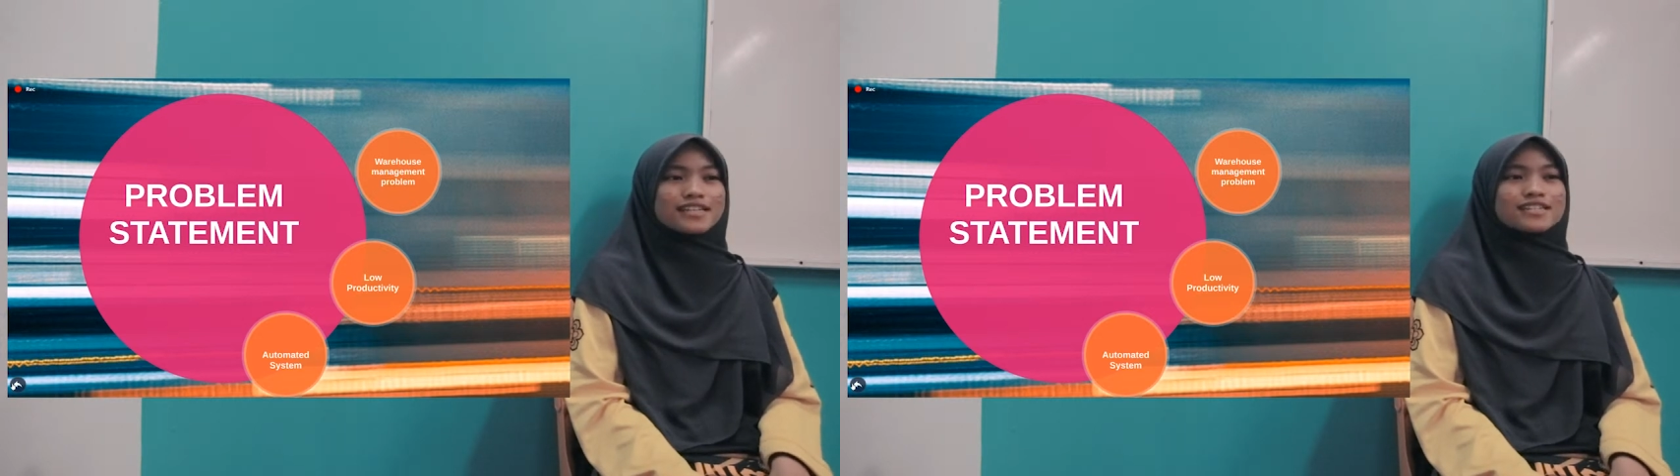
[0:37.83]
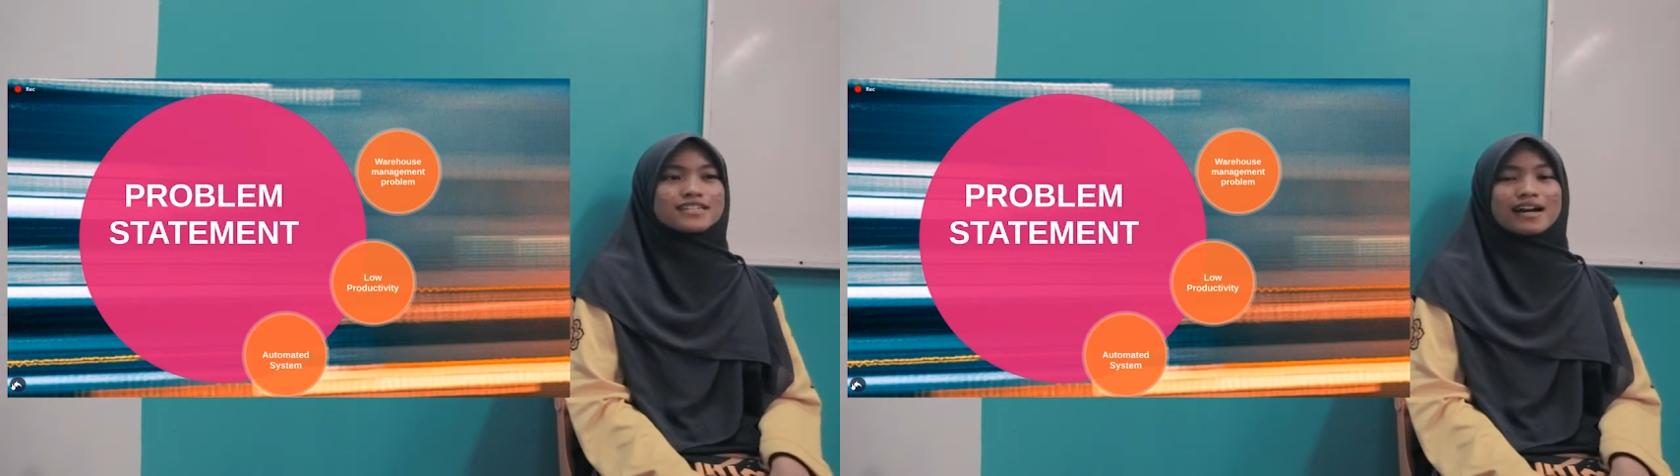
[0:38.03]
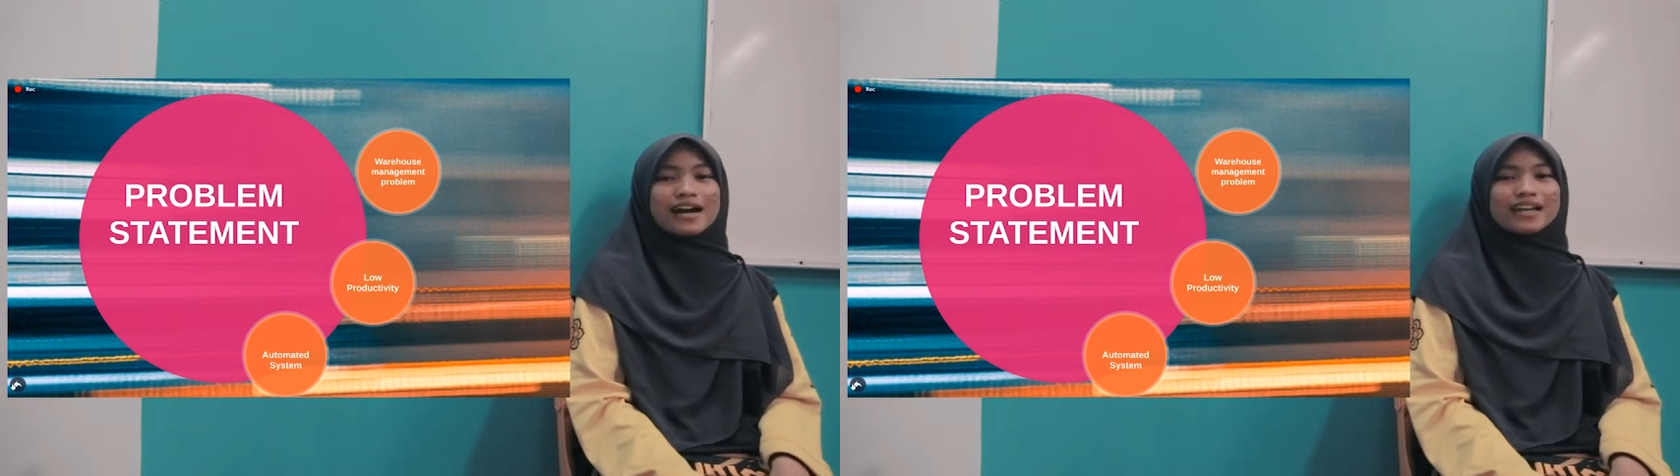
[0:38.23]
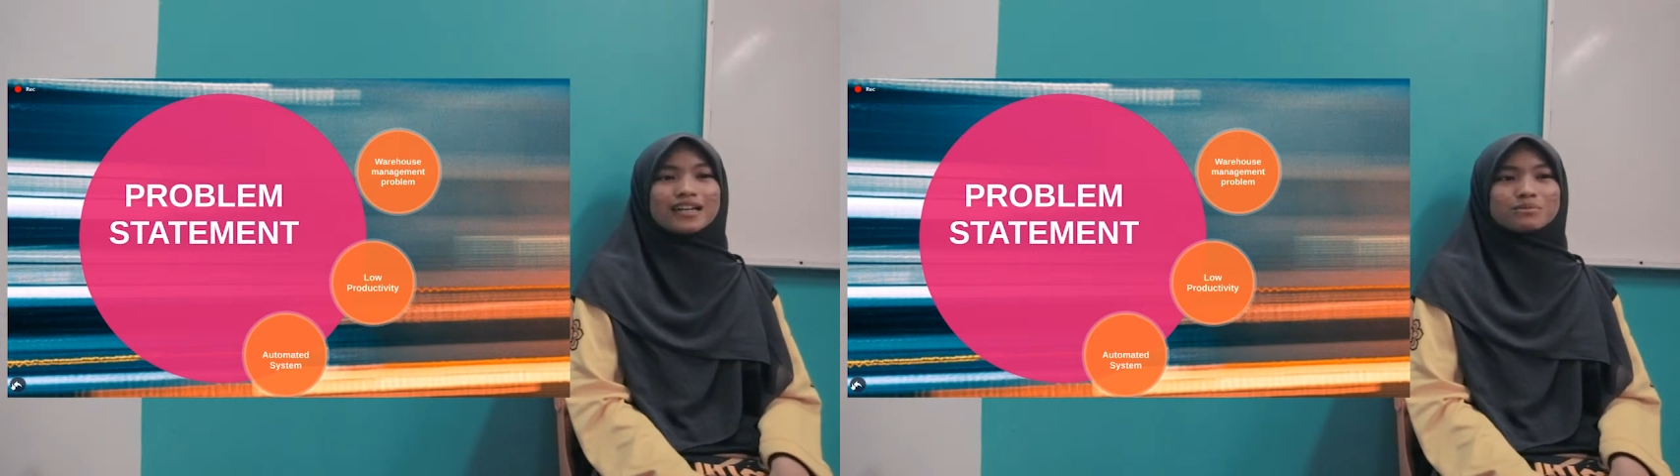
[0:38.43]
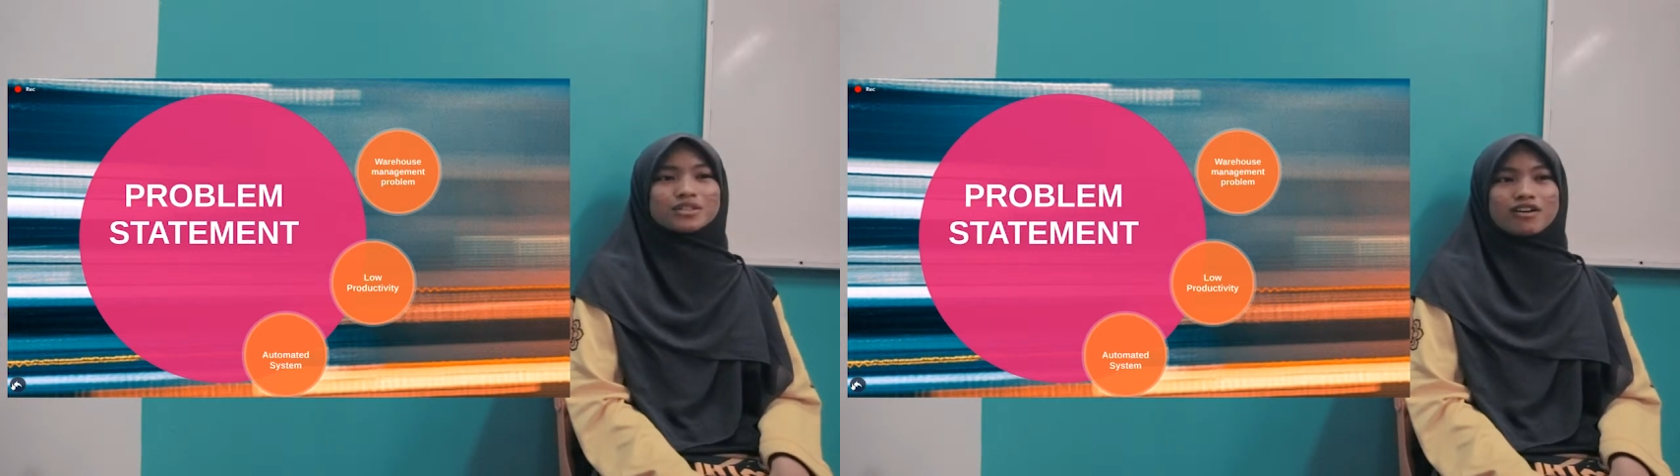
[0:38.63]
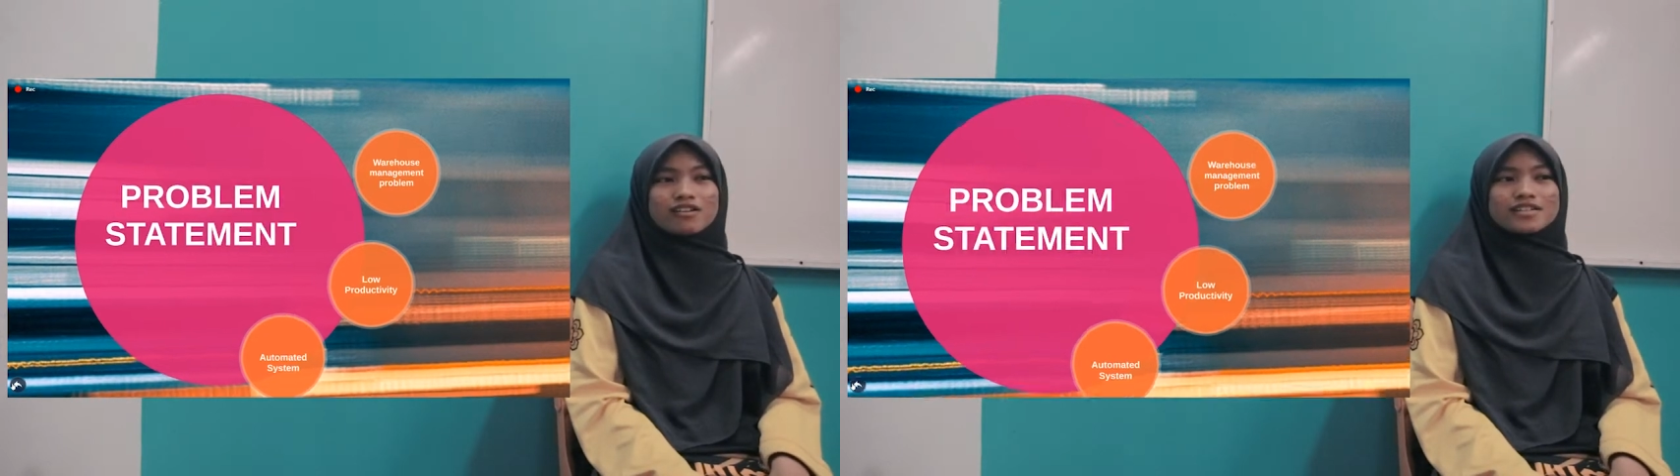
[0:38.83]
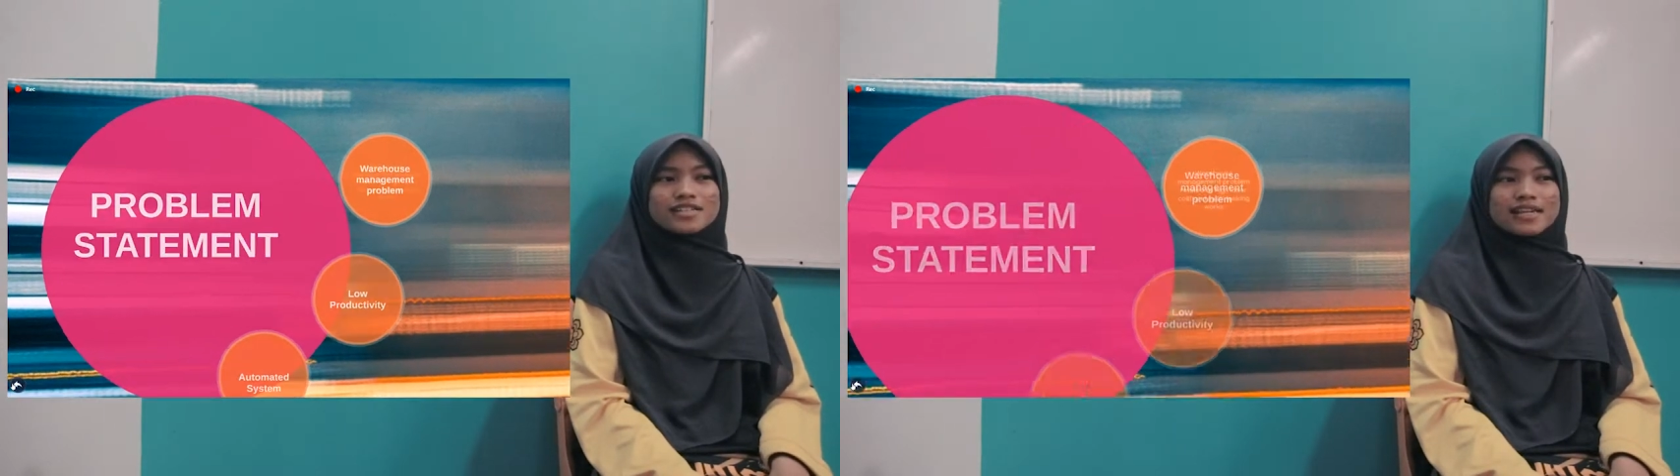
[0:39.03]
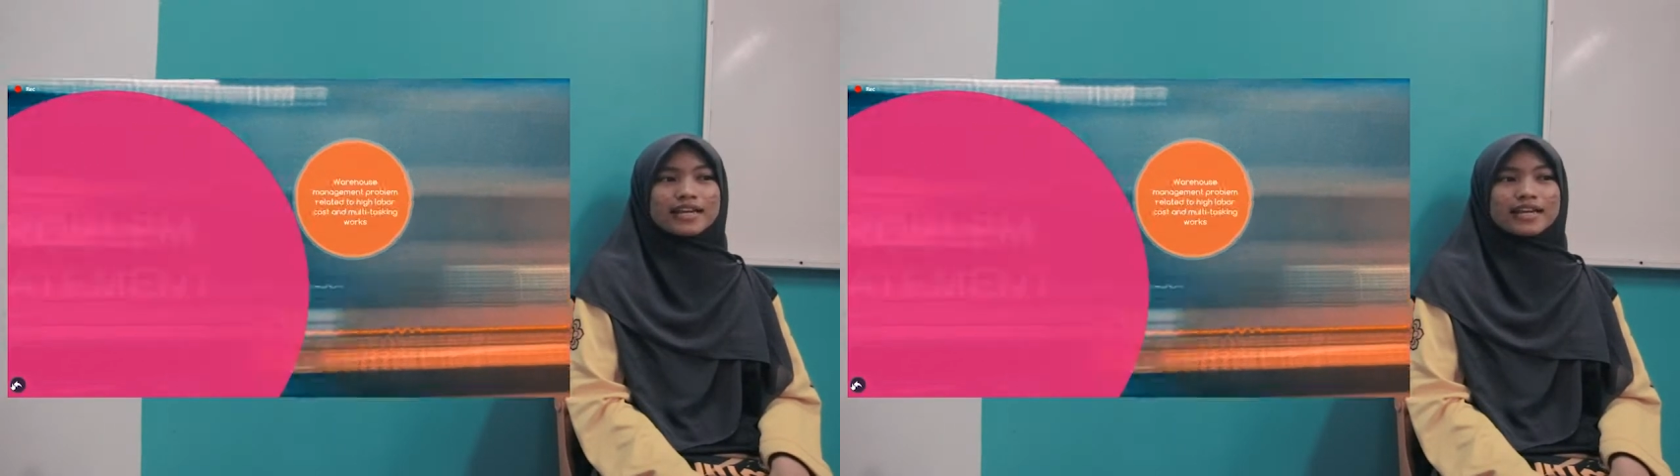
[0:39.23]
is the high-level cost